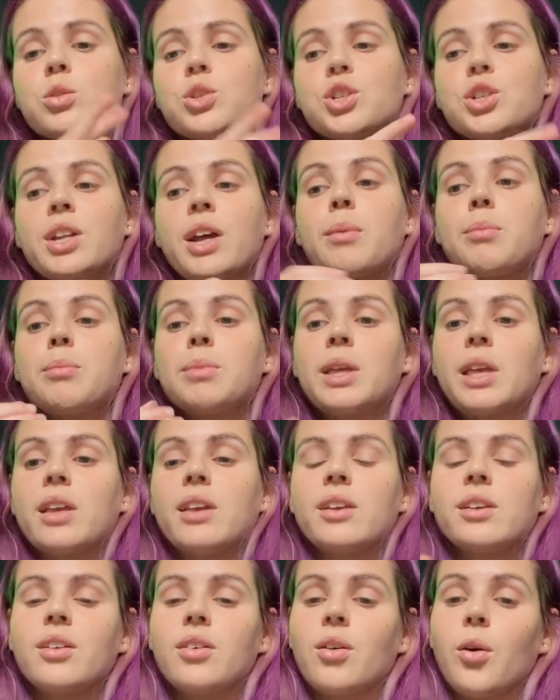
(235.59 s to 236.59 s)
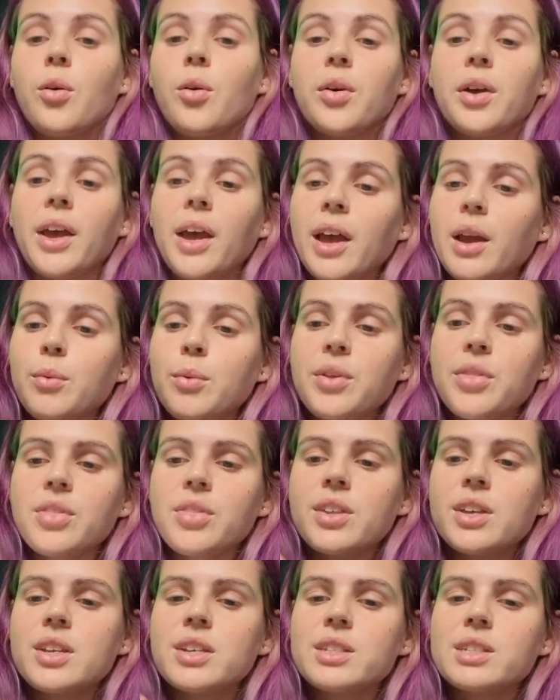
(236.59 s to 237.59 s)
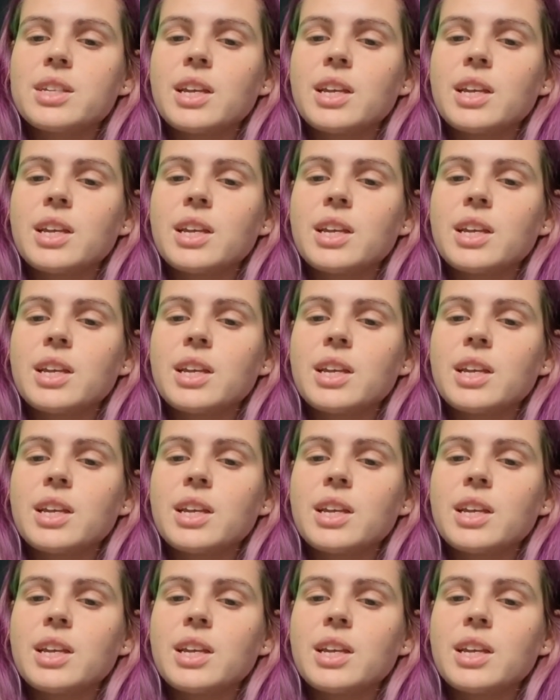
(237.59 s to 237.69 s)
Should I be okay with this?